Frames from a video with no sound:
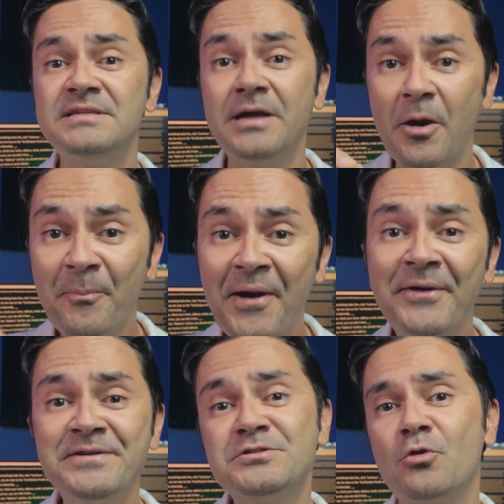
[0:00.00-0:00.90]
the
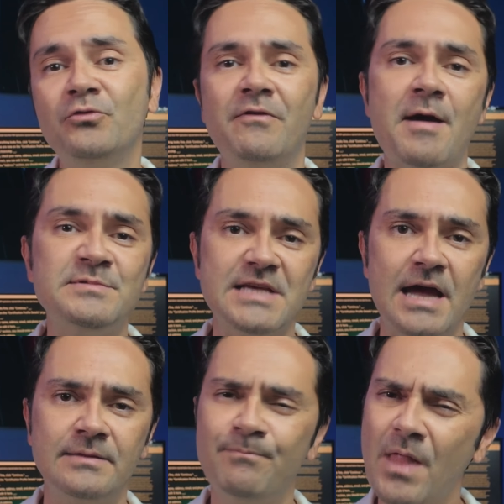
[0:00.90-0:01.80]
appearance of the
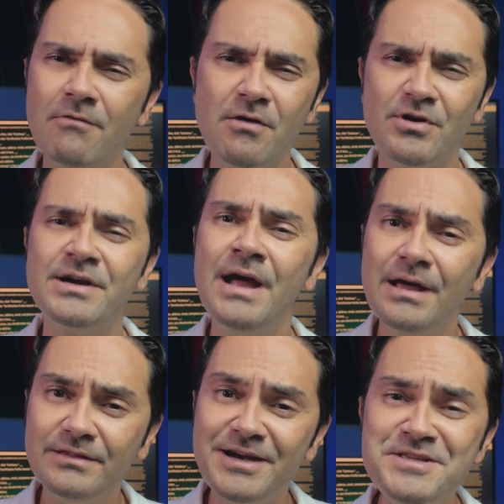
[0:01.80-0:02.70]
website. However,
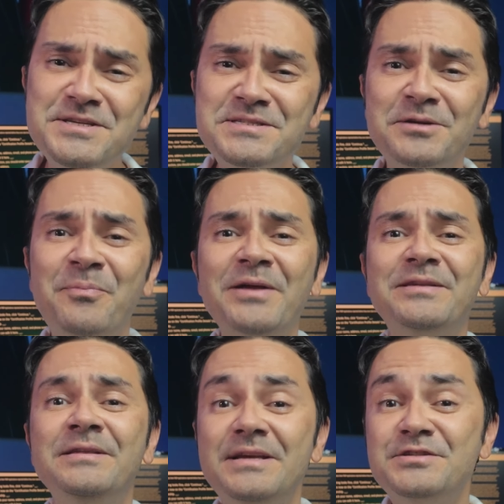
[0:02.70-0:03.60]
the register
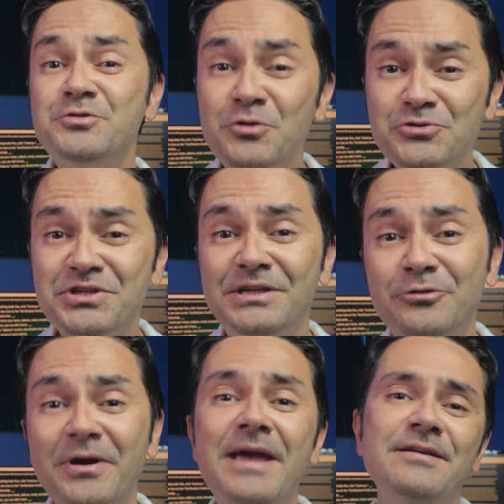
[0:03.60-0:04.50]
button is usually
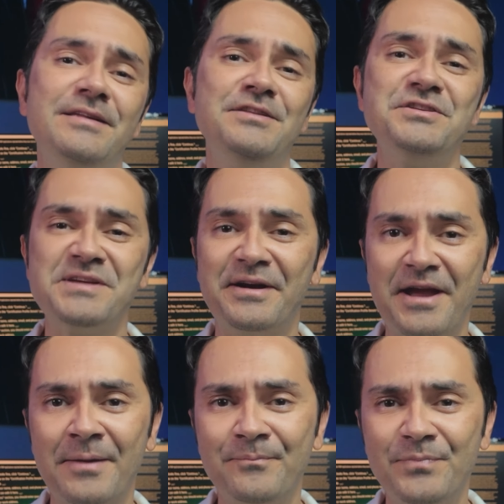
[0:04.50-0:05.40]
located in this area.